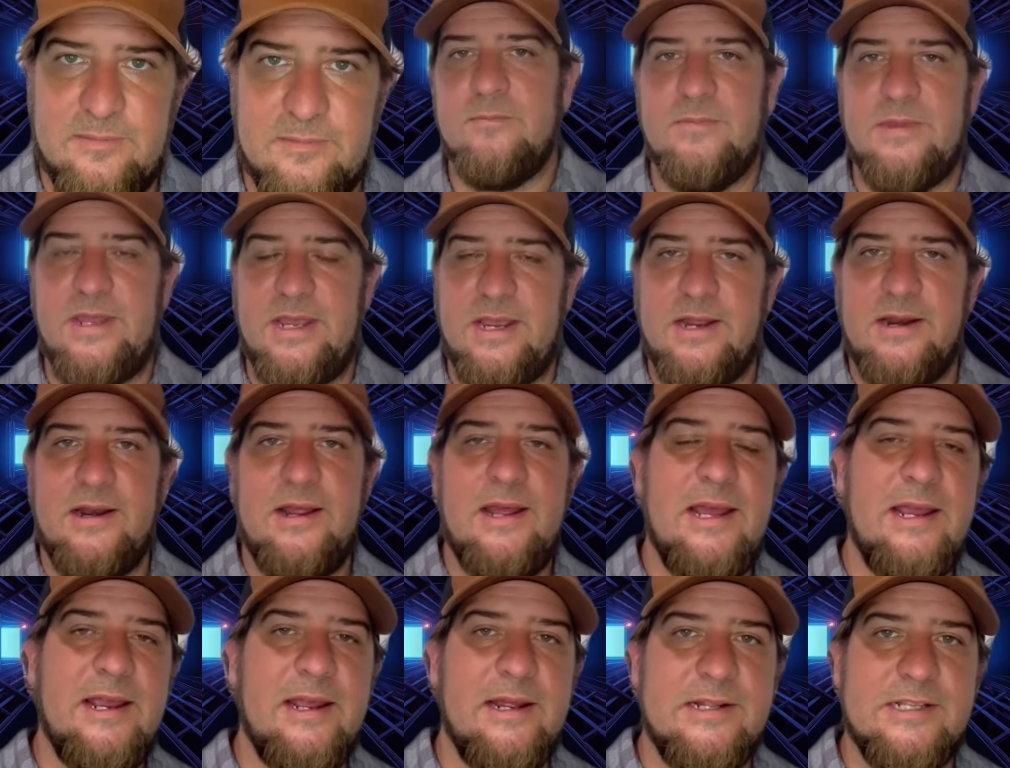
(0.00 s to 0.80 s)
Dee and
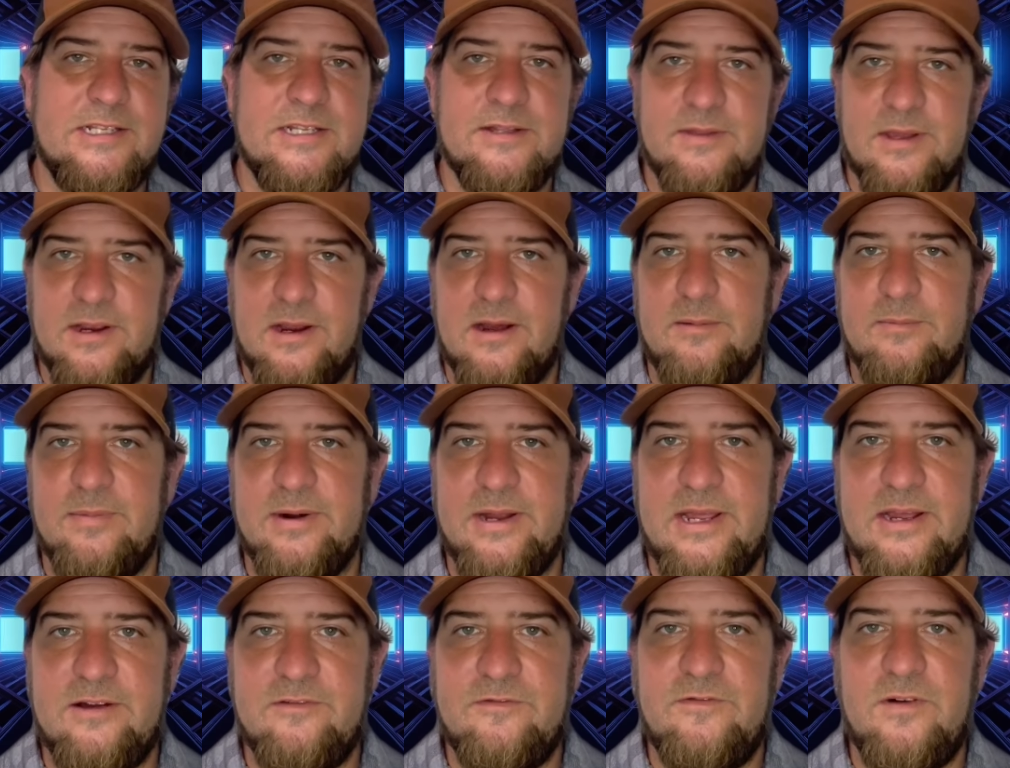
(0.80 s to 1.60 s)
Higgins, the
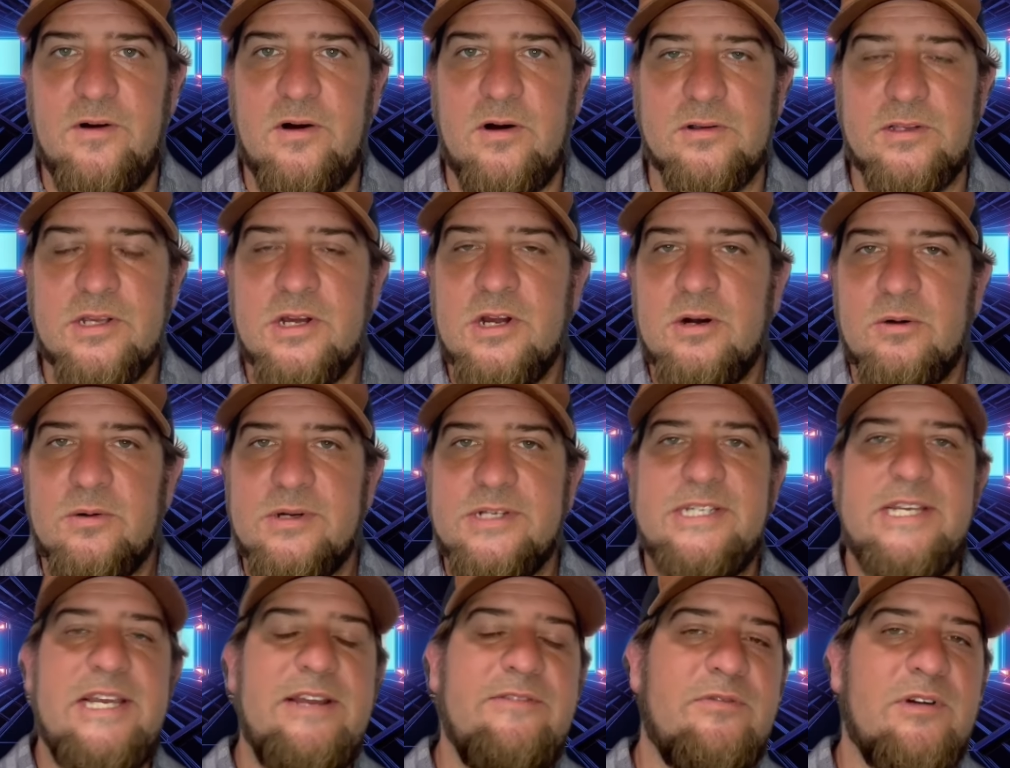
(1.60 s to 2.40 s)
company at fault,
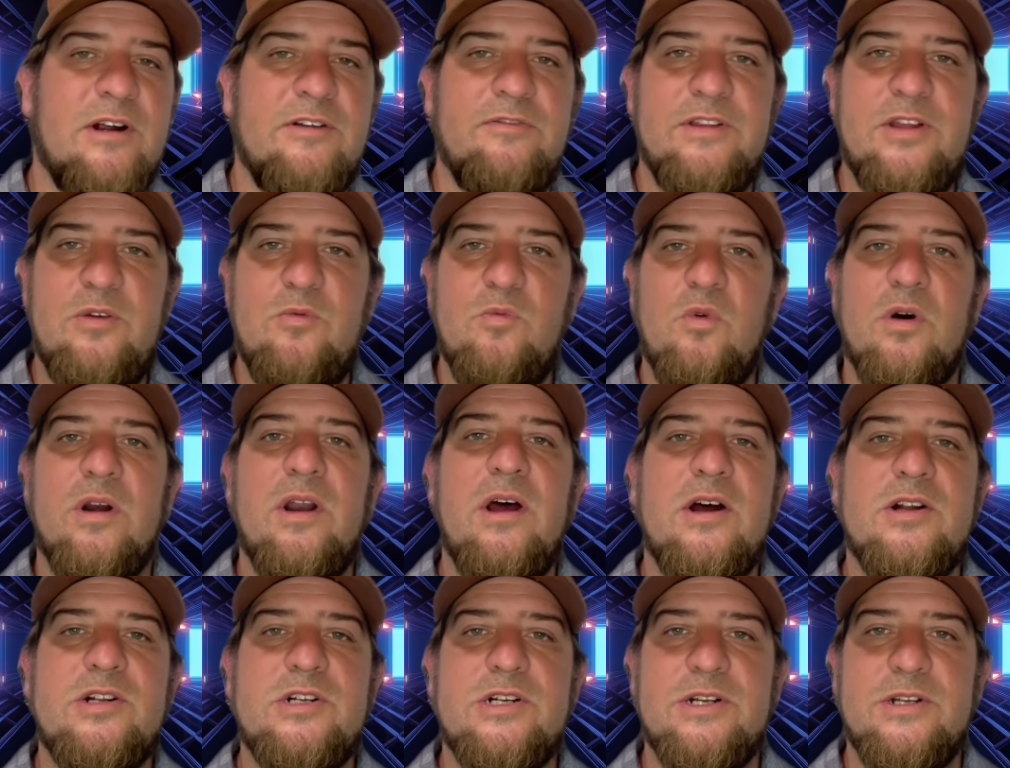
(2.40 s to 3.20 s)
received roughly
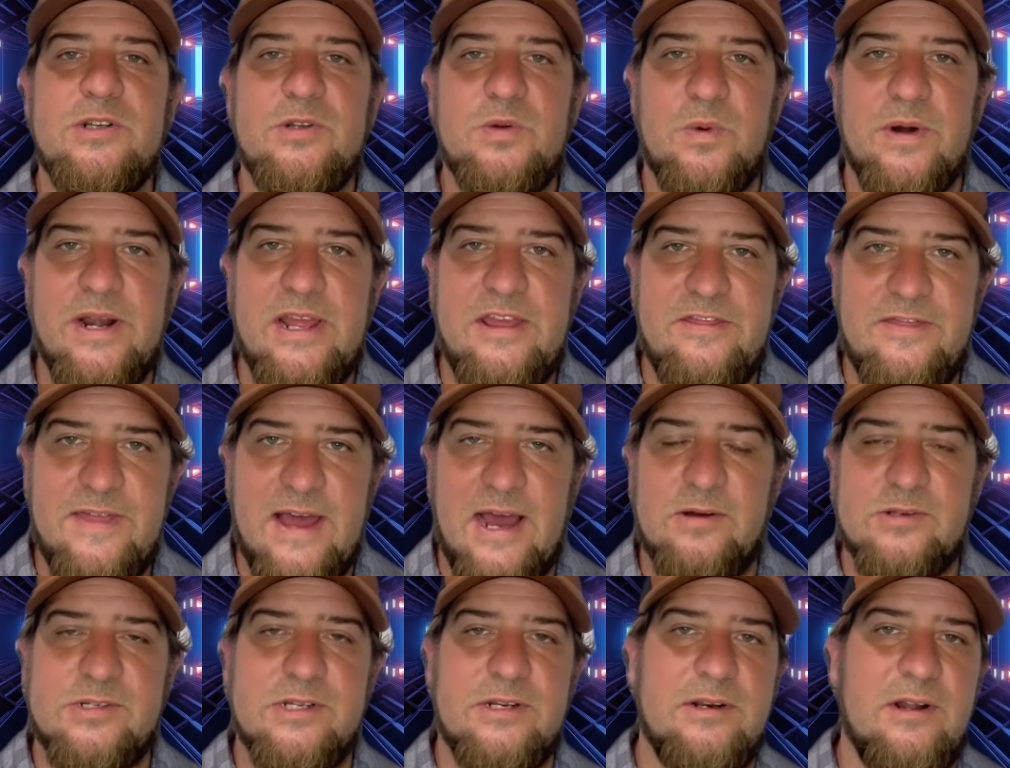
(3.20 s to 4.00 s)

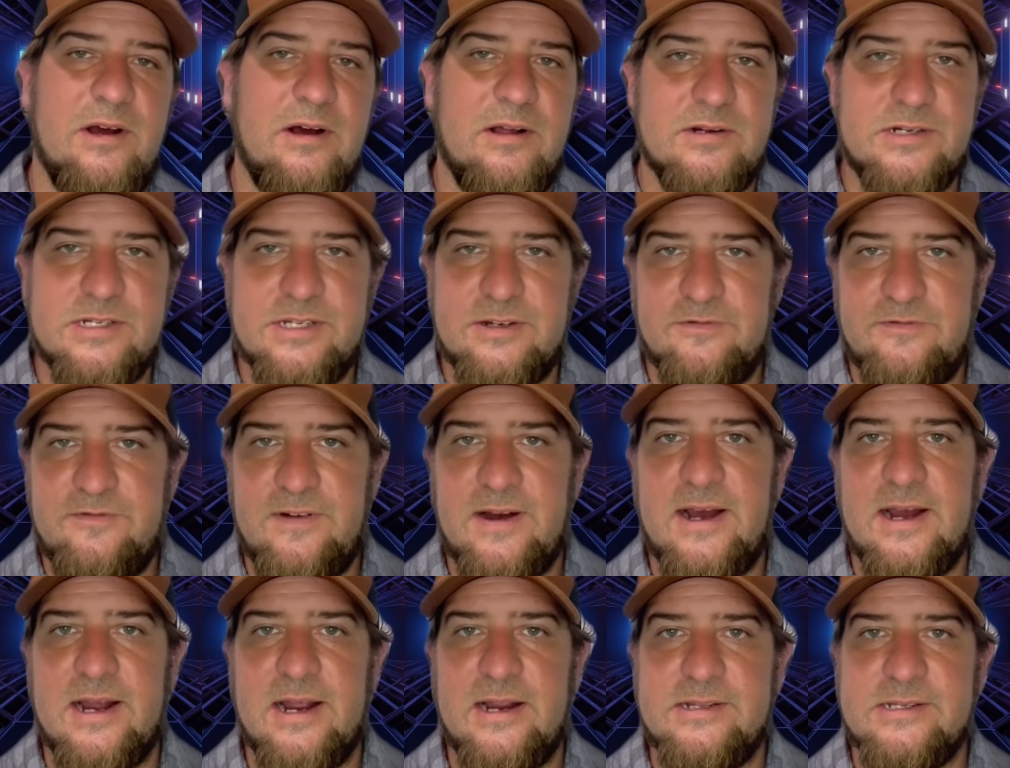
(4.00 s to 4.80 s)
$120,000 in
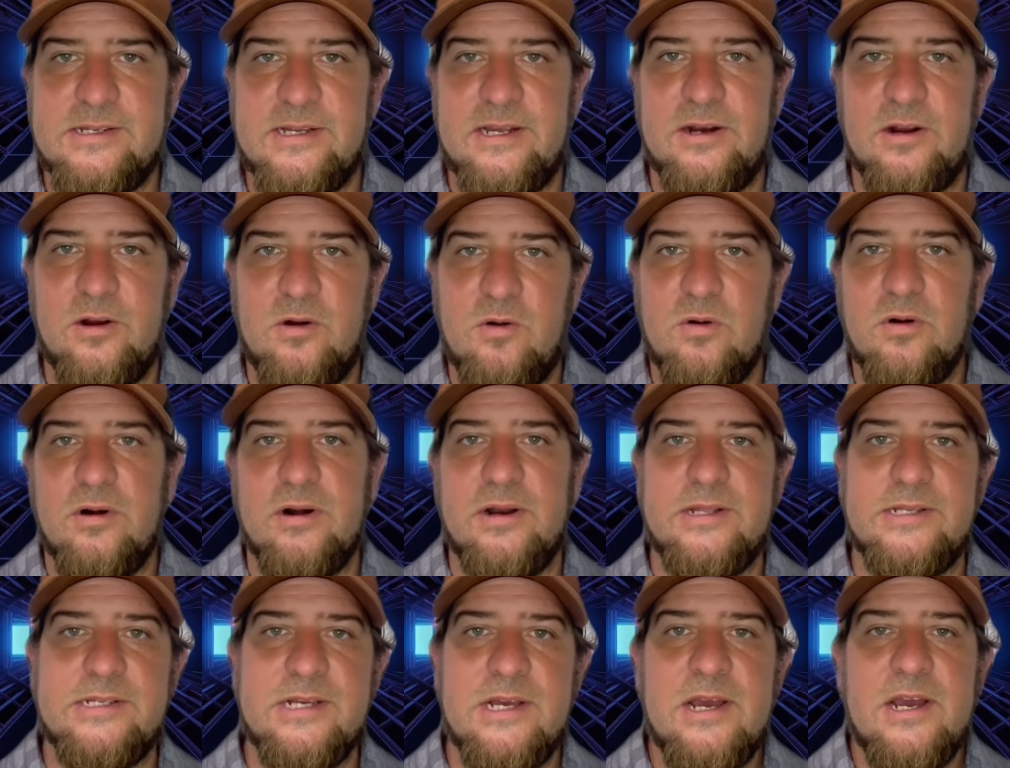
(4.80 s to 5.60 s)
fines in
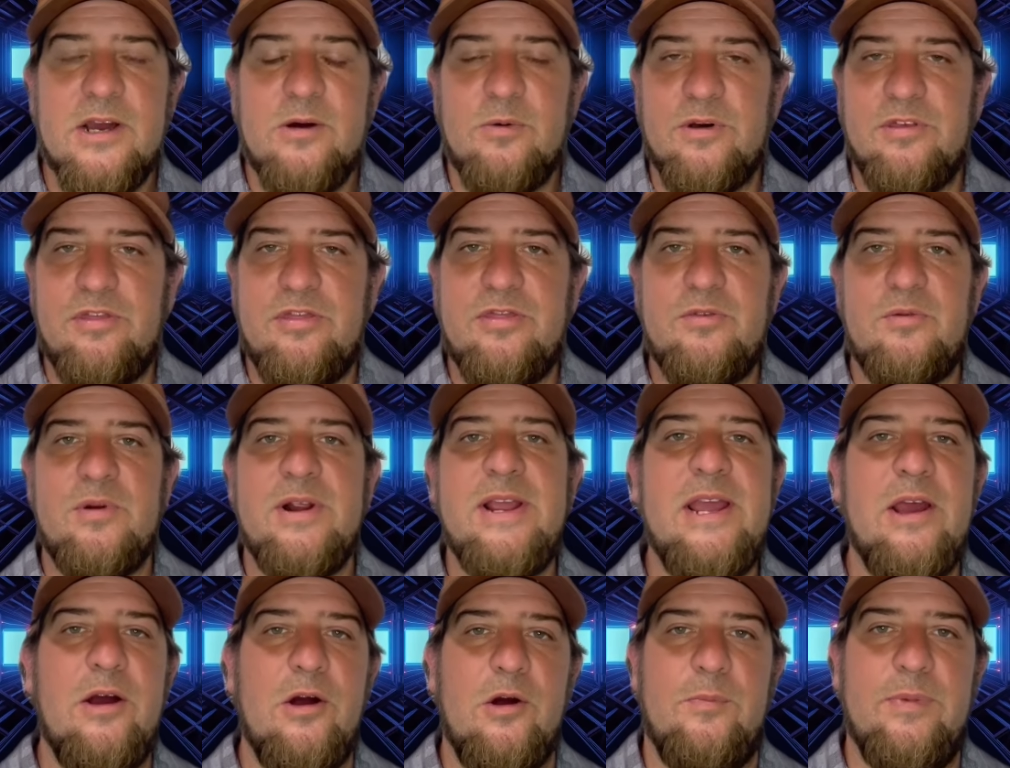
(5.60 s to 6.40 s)
accordance with
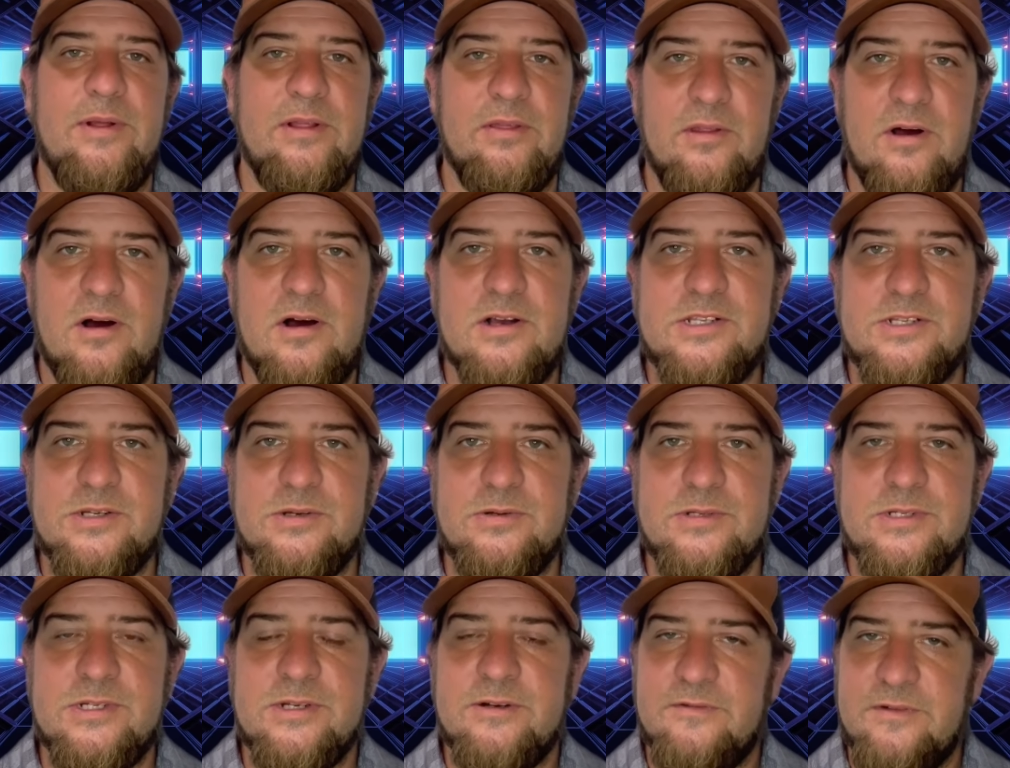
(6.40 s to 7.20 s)
3 open
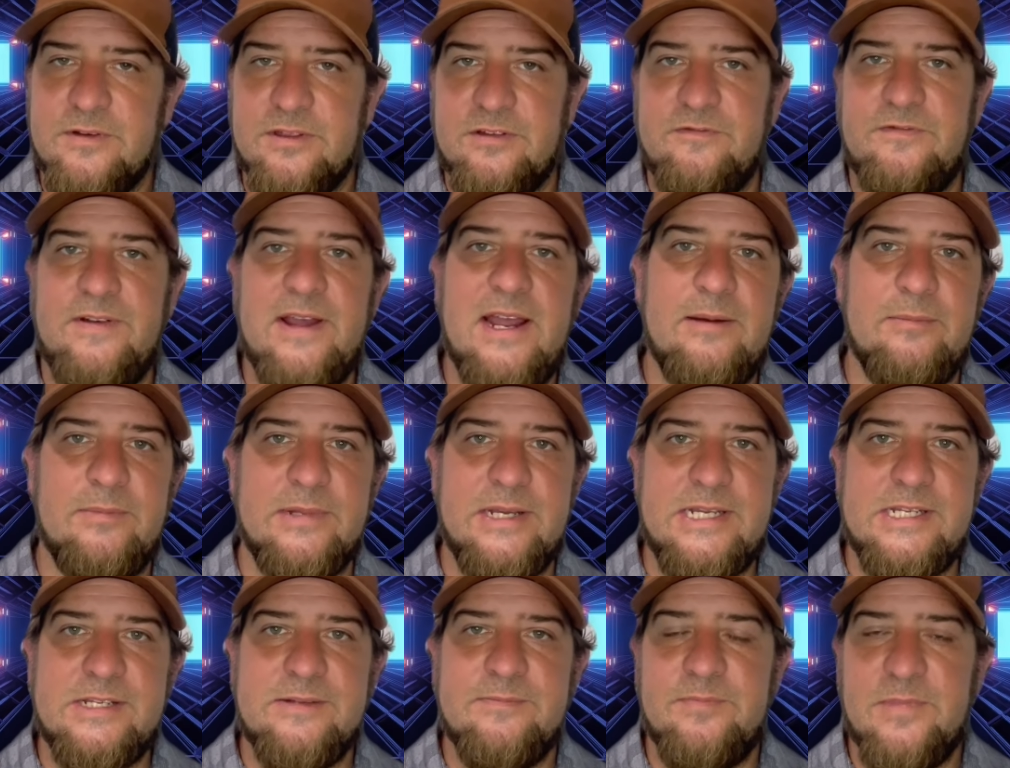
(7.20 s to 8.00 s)
lawsuits for the
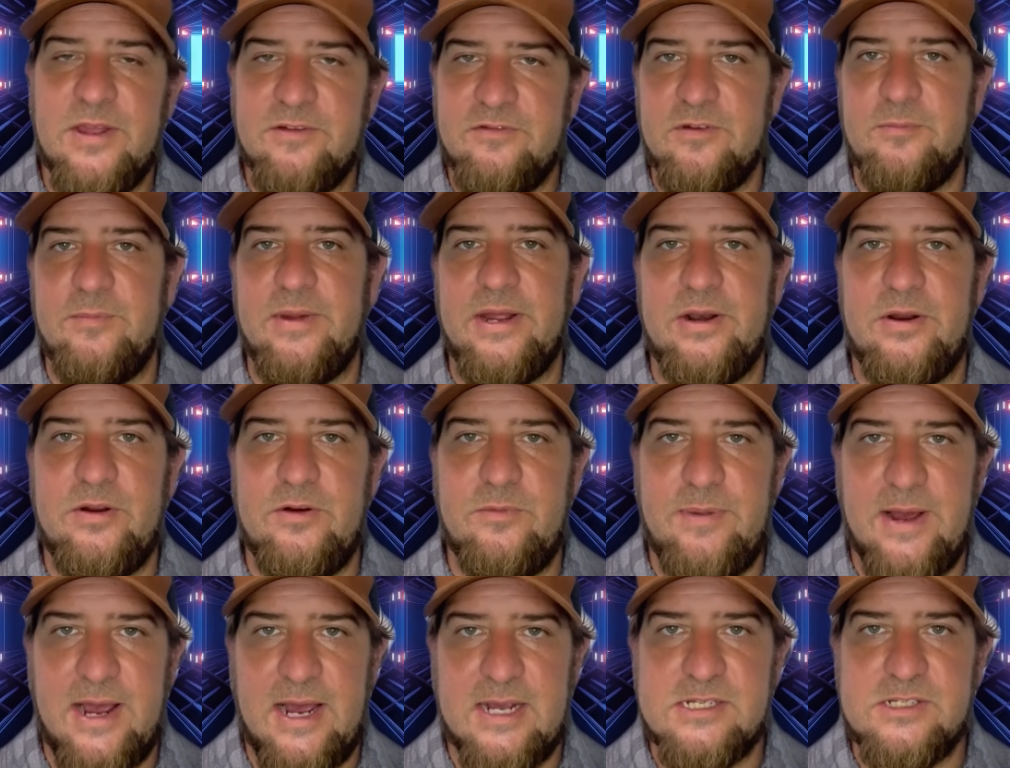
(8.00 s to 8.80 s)
families of the men who
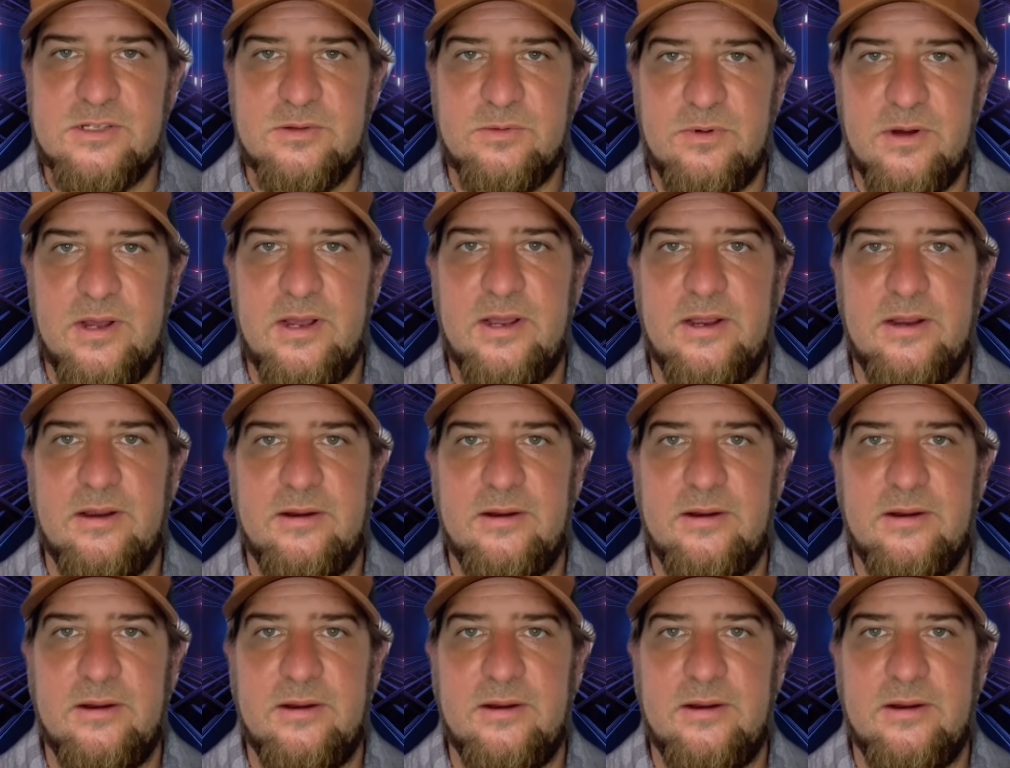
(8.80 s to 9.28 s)
passed away.